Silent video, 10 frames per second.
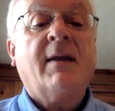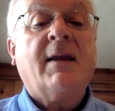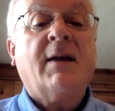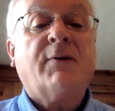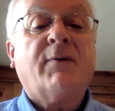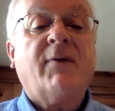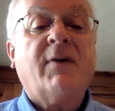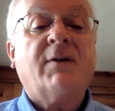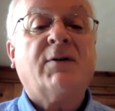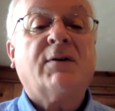The entry fee
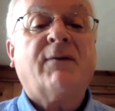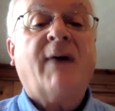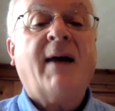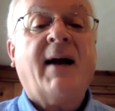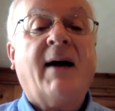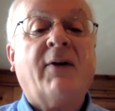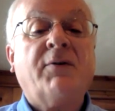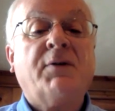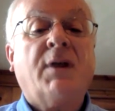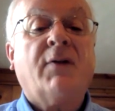is just
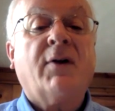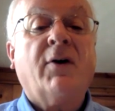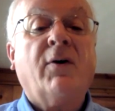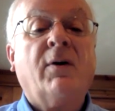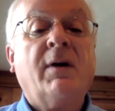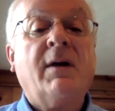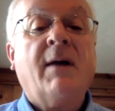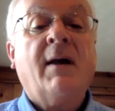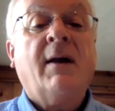$5. Get there early.